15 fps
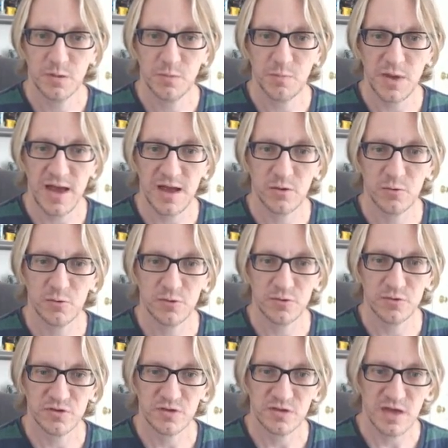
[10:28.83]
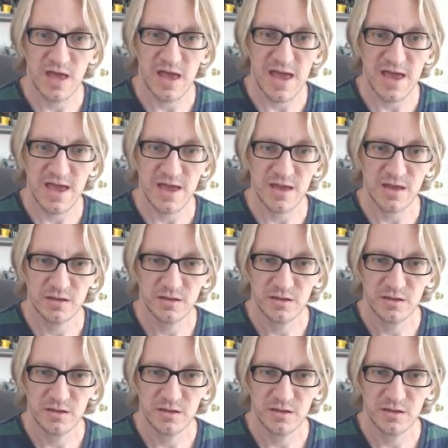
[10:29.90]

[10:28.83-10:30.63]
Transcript: backwards, A.